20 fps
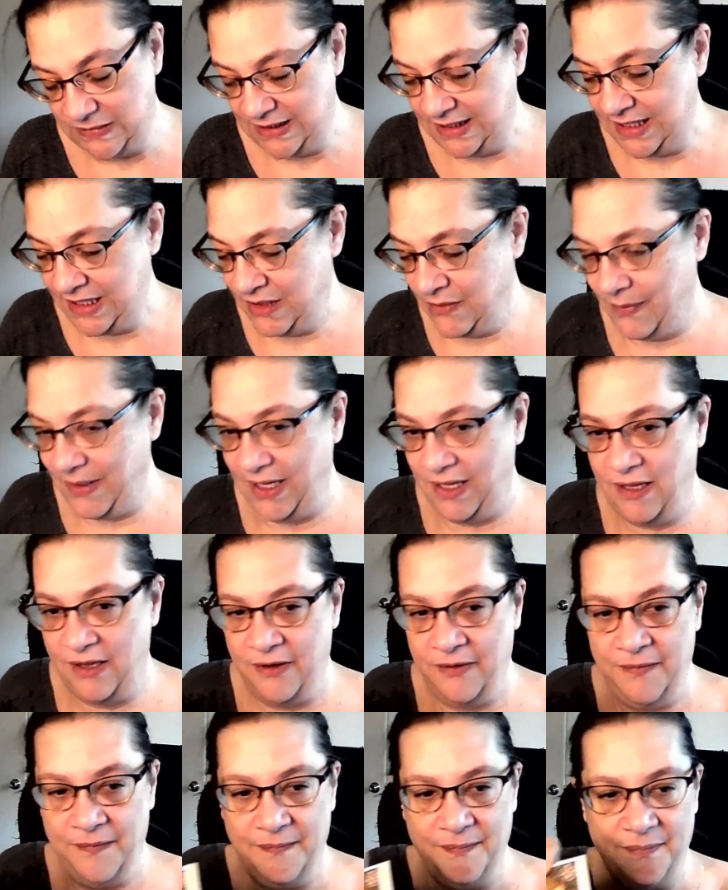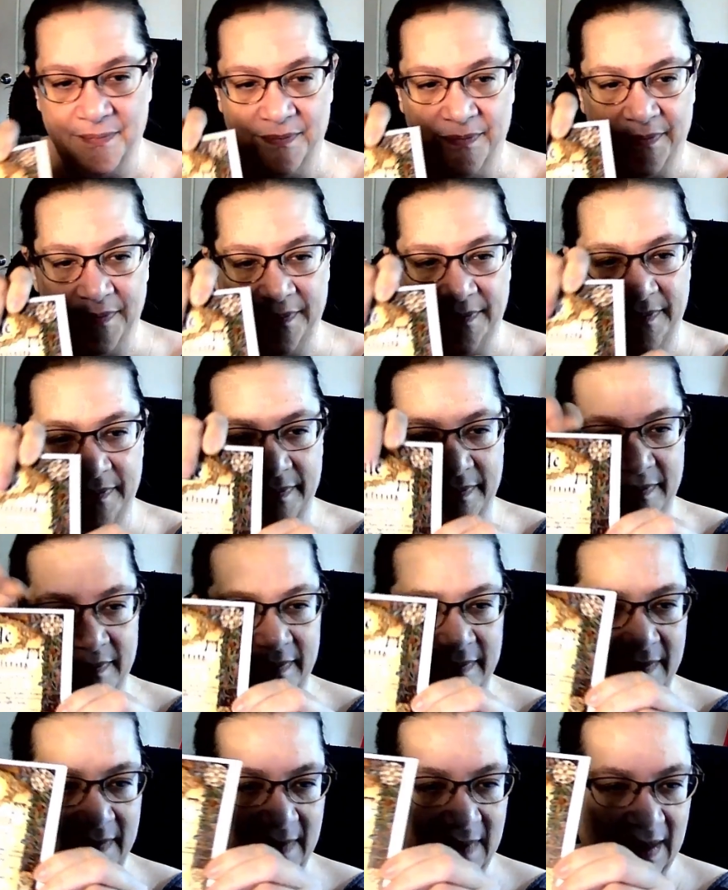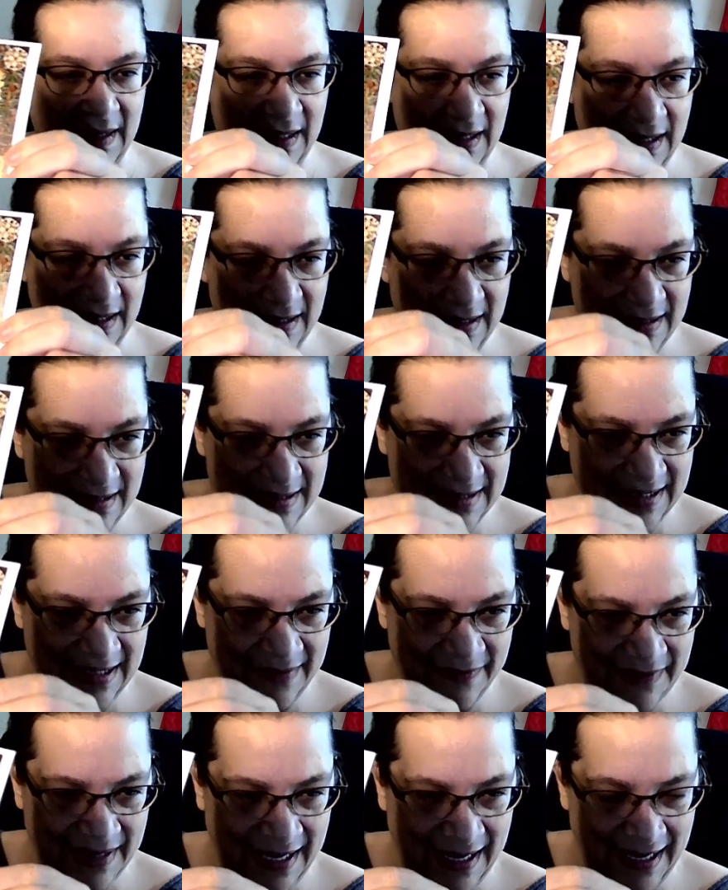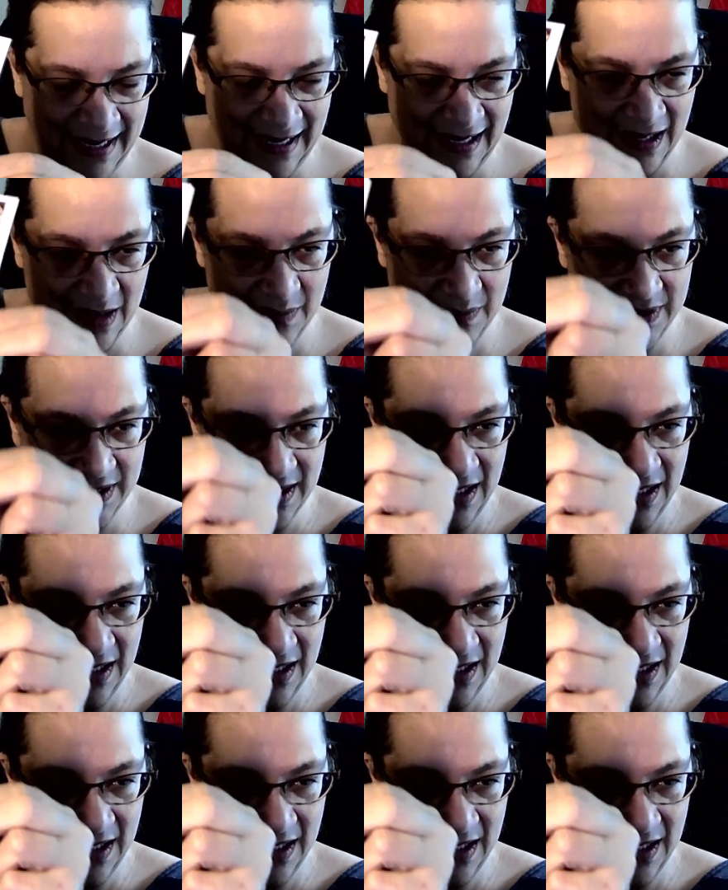There we go. Let's see if that helps